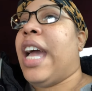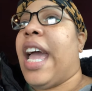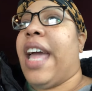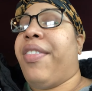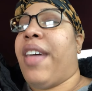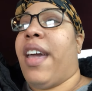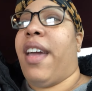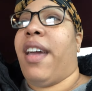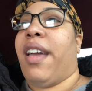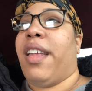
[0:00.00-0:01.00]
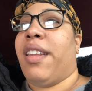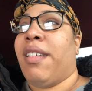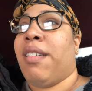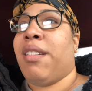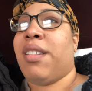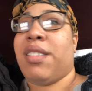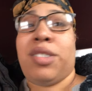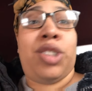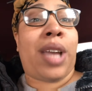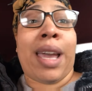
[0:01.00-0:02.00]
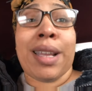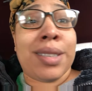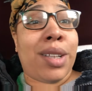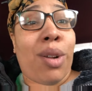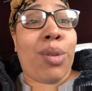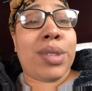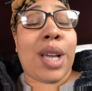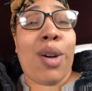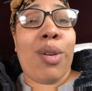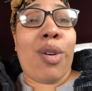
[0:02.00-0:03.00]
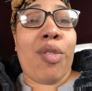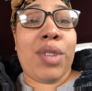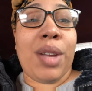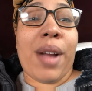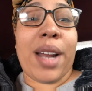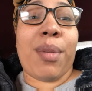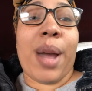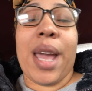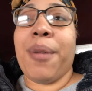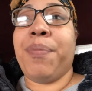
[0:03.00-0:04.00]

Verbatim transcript: and then check into the hotel hopefully right away.